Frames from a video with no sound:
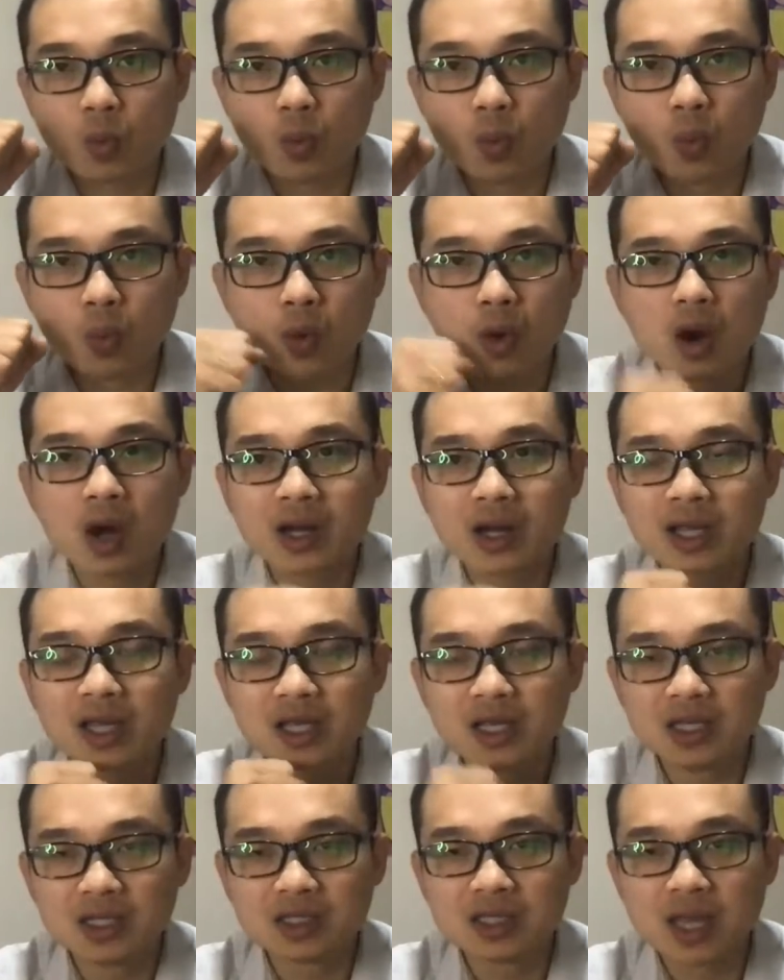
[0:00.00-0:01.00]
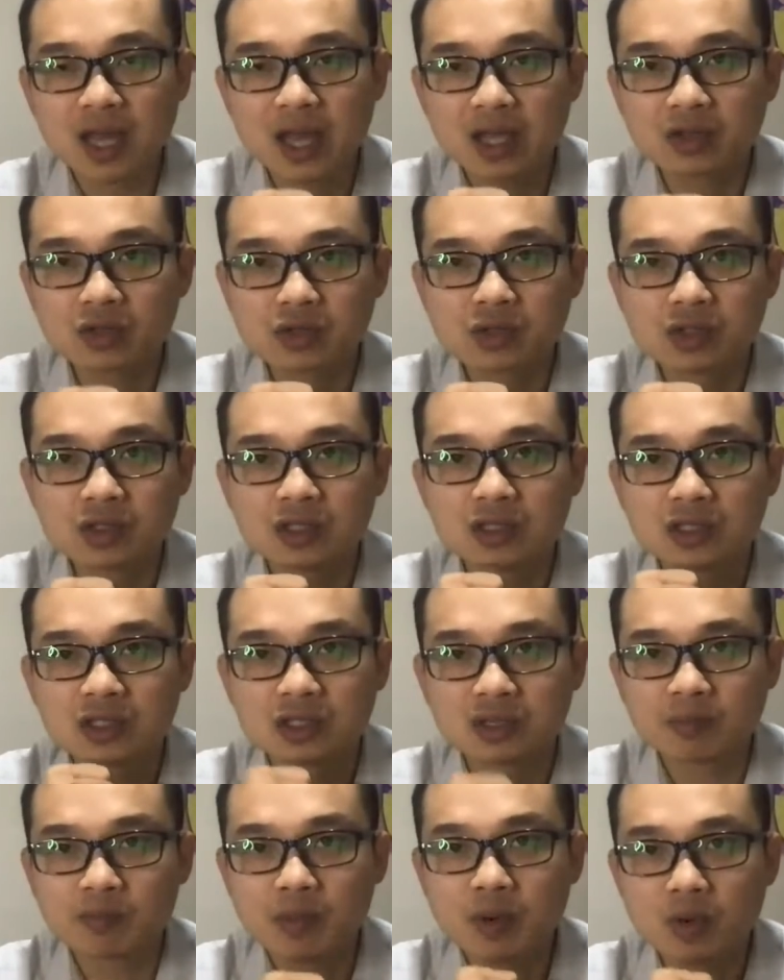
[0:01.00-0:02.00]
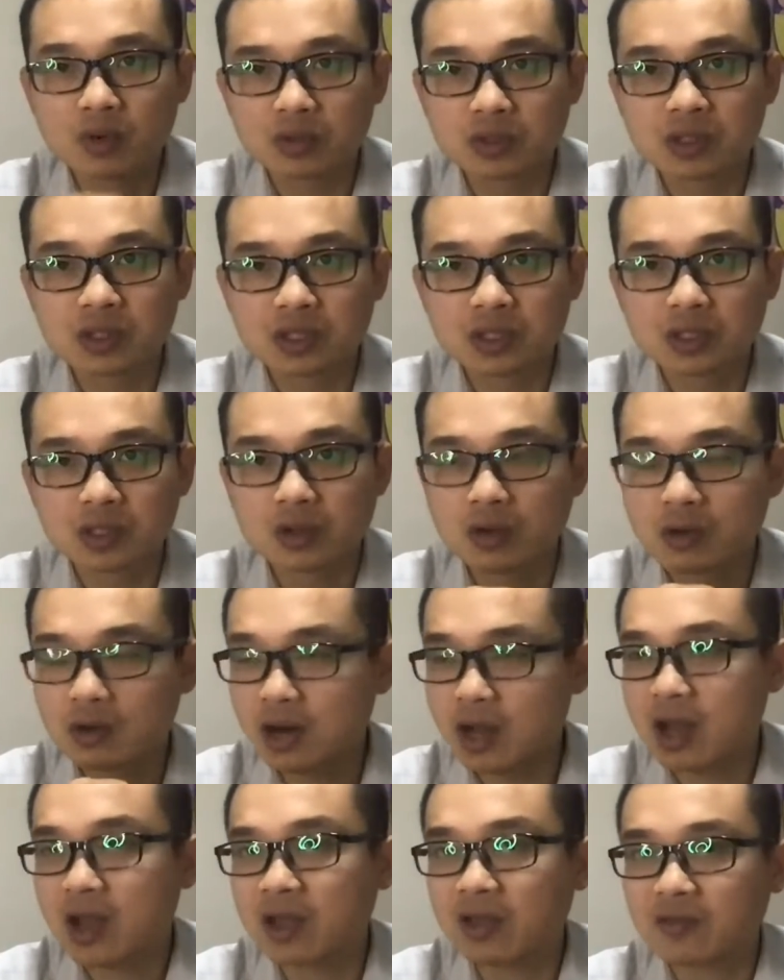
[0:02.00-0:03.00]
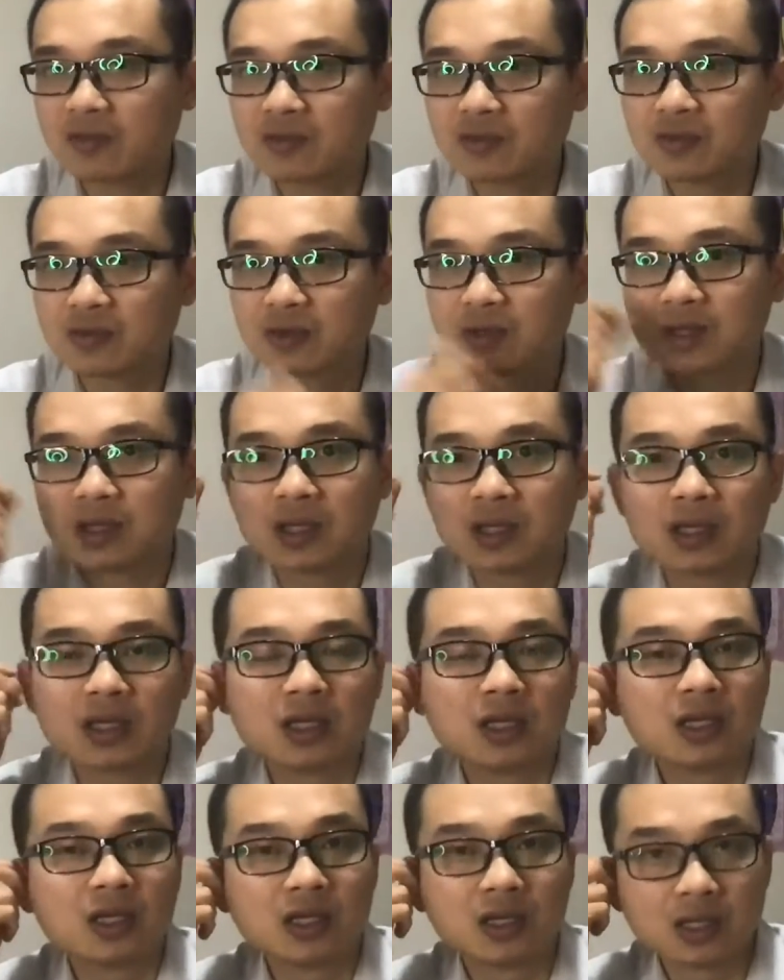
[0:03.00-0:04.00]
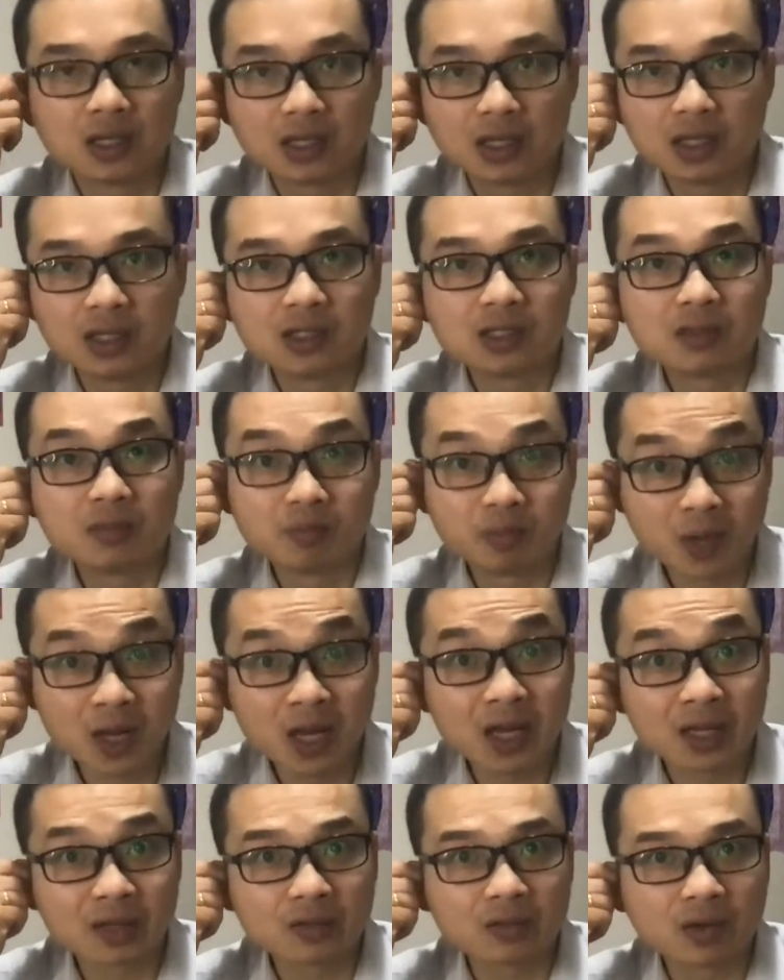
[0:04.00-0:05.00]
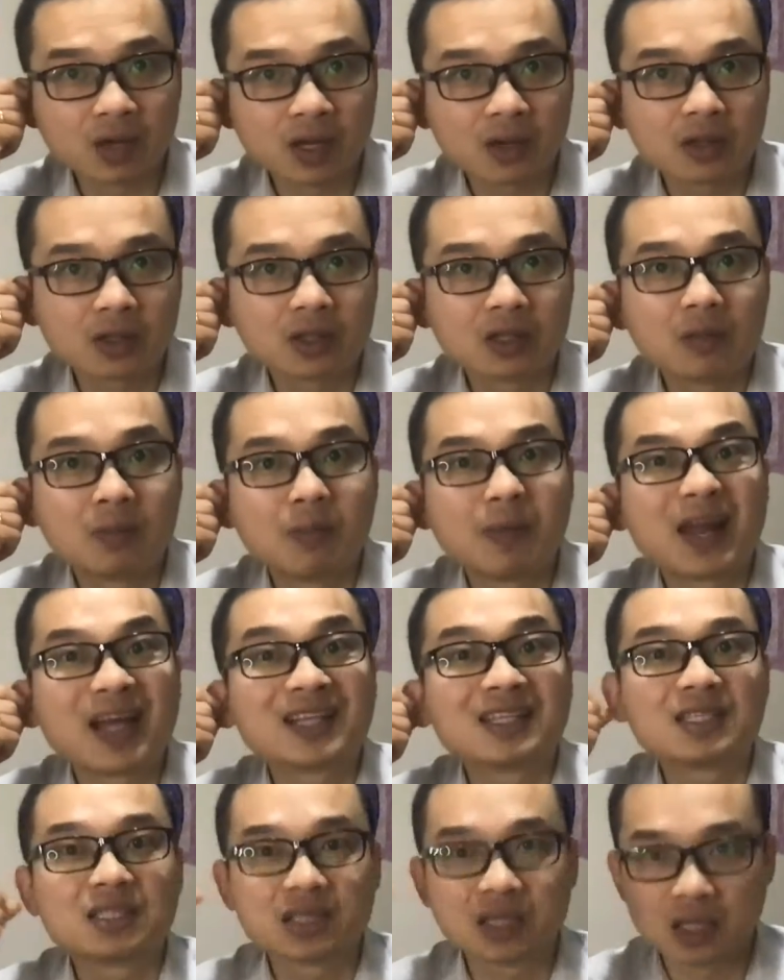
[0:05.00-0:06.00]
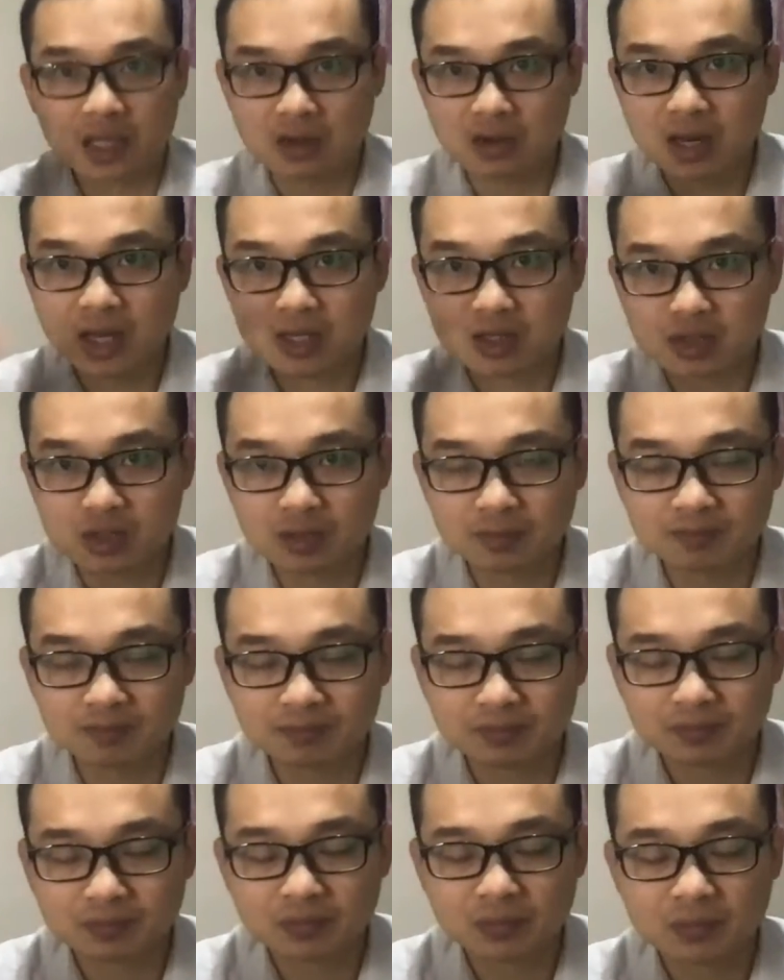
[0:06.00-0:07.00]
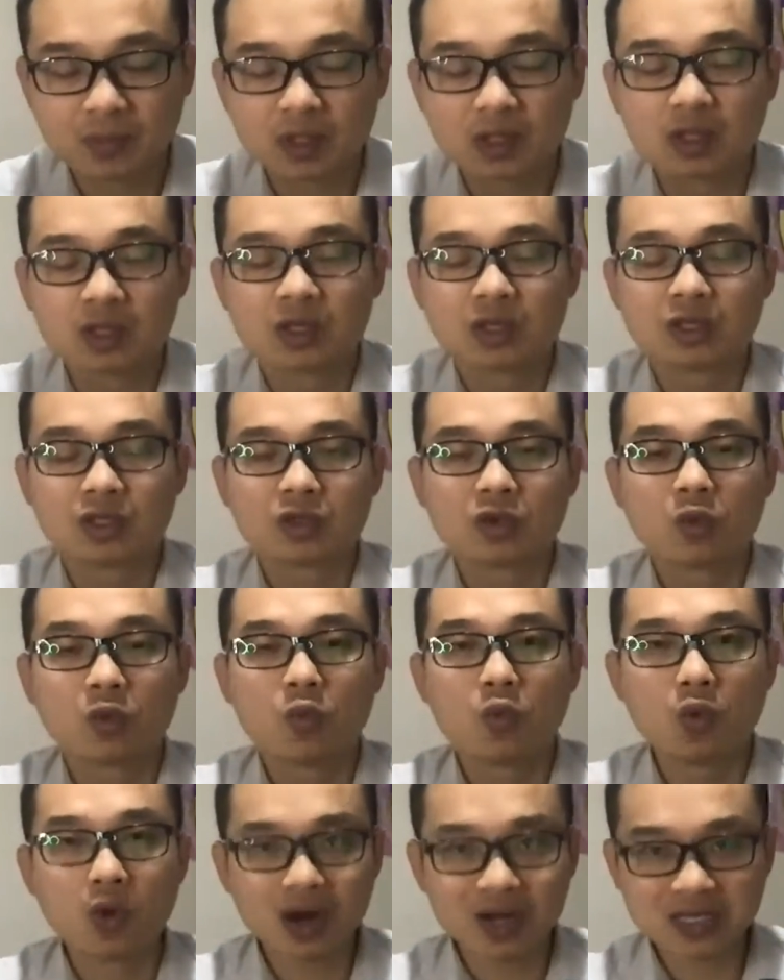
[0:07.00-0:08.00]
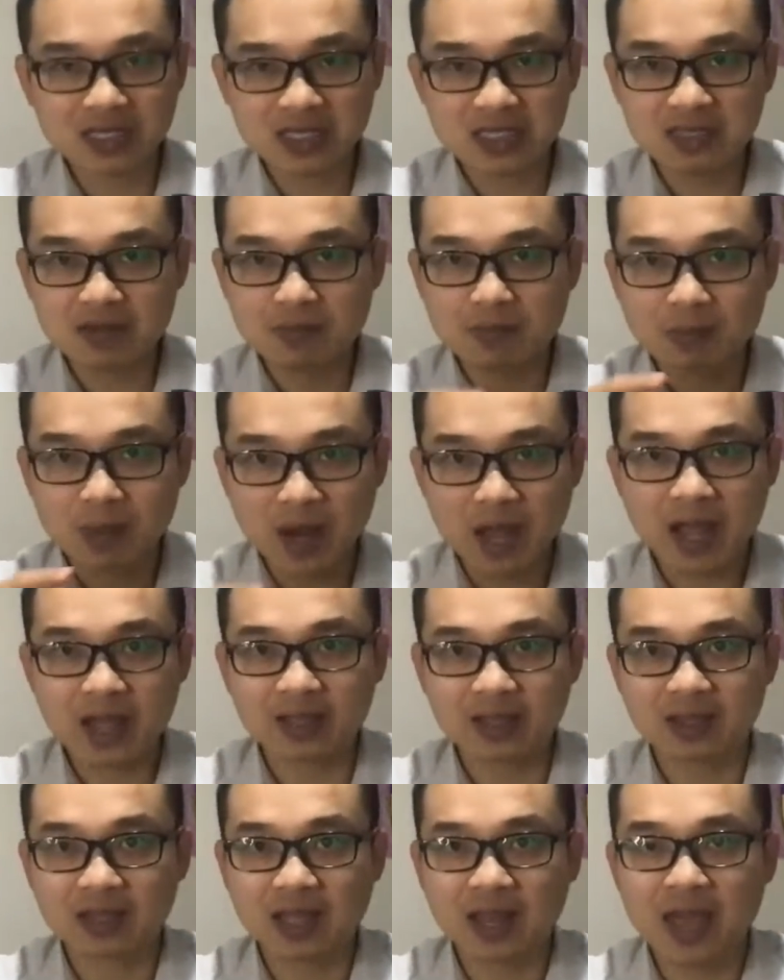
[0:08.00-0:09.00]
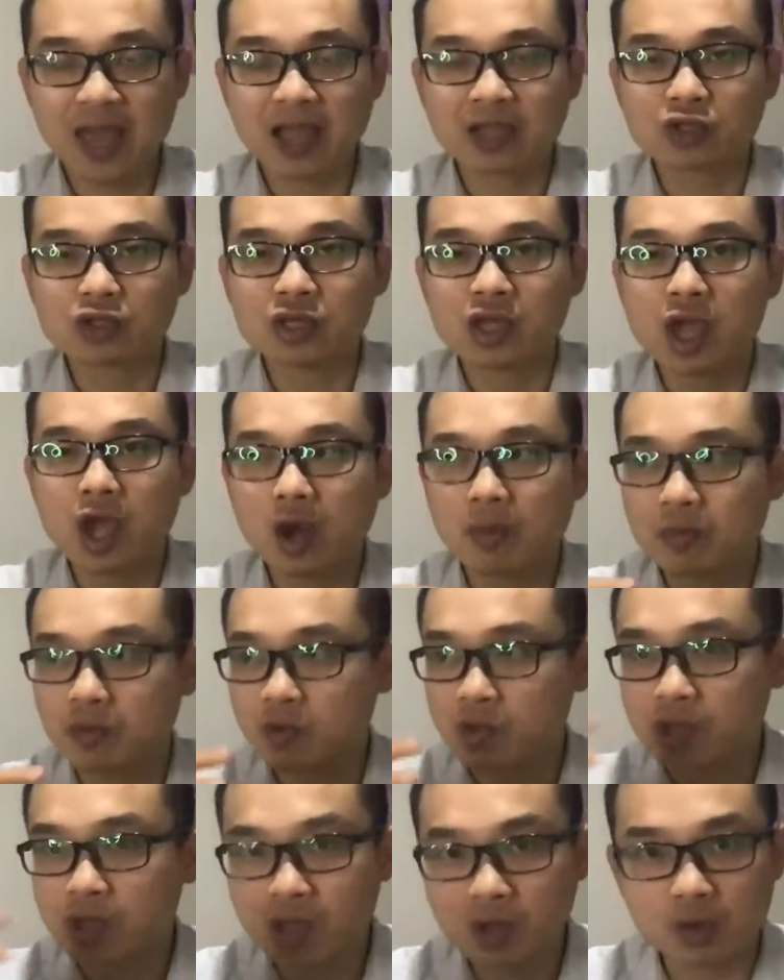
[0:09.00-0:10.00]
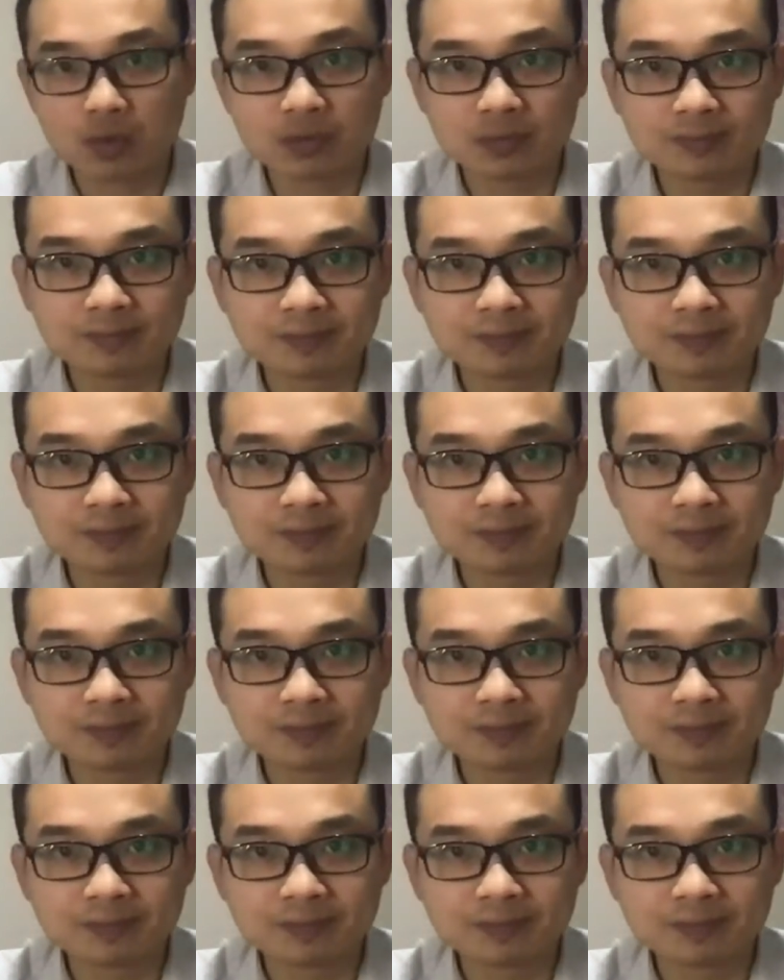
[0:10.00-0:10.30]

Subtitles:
What is actually supporting your life? Is the blood, right? The blood circulation. So what is in the blood that actually help you heal?